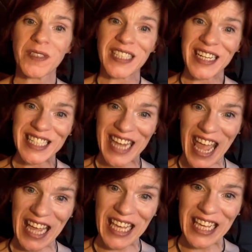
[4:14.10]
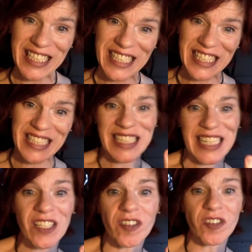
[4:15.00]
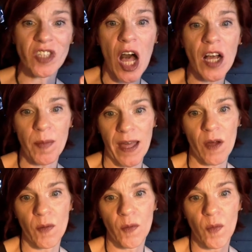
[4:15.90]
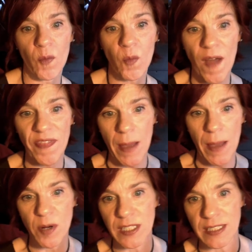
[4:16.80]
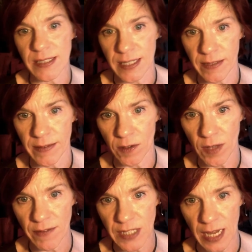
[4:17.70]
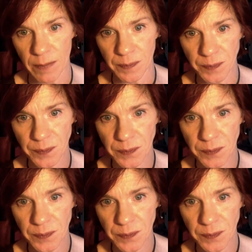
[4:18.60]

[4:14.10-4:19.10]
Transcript: today still talk about what that person did in their lifetime.